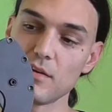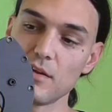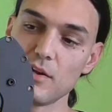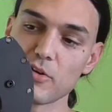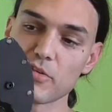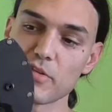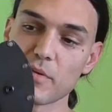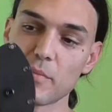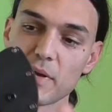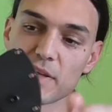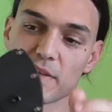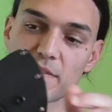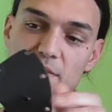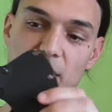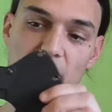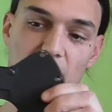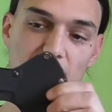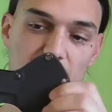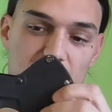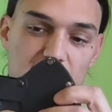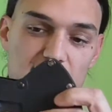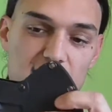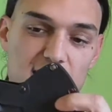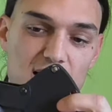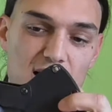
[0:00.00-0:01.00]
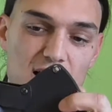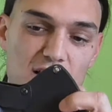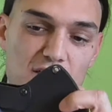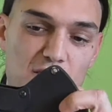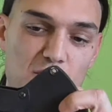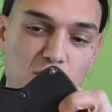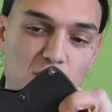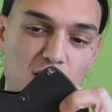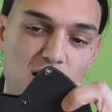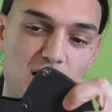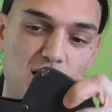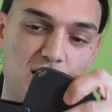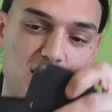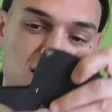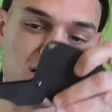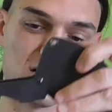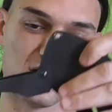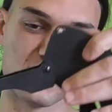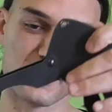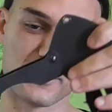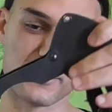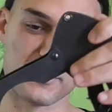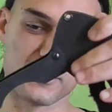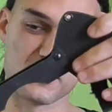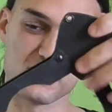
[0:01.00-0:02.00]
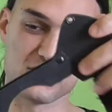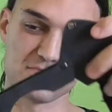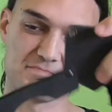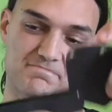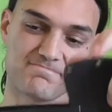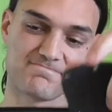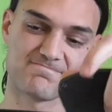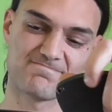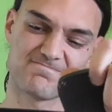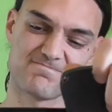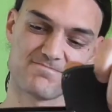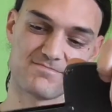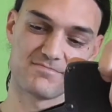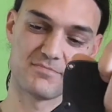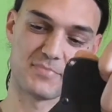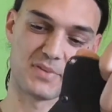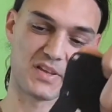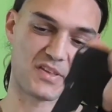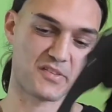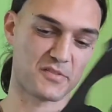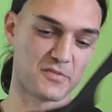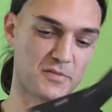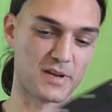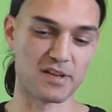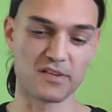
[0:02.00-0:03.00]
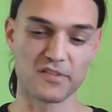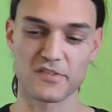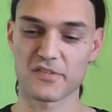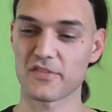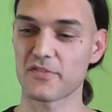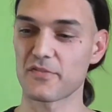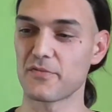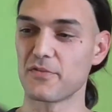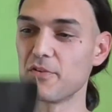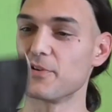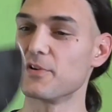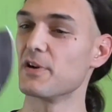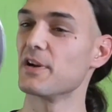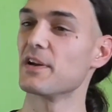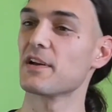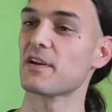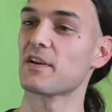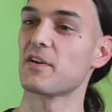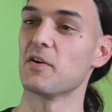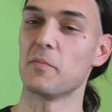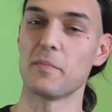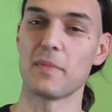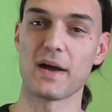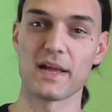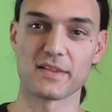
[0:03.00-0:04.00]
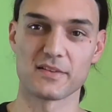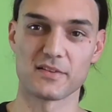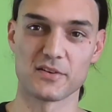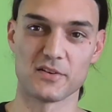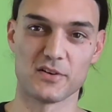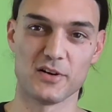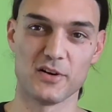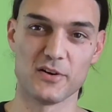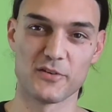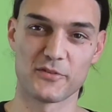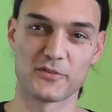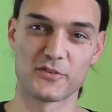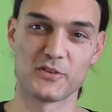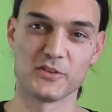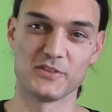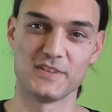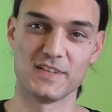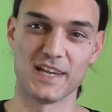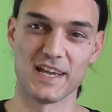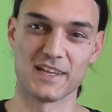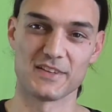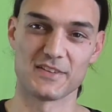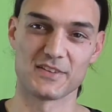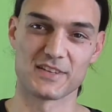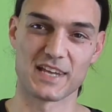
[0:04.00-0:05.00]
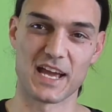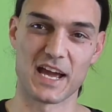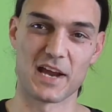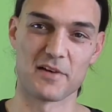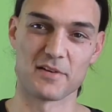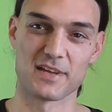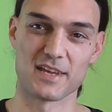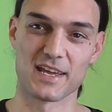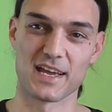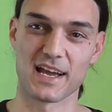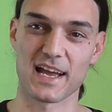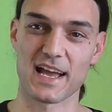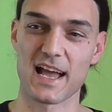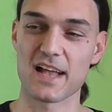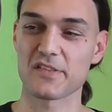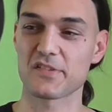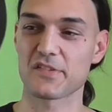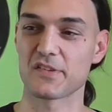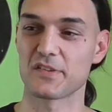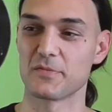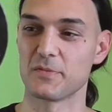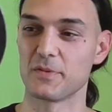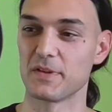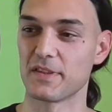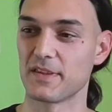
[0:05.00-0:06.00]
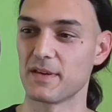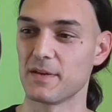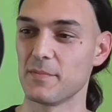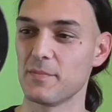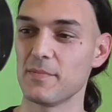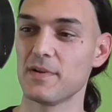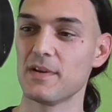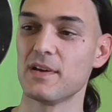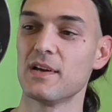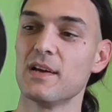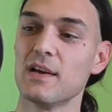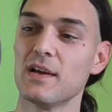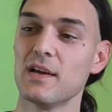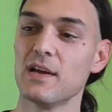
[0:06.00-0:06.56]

Looks a bit tactical as well, although a bit strange for a commando of today to carry a hatchet with him.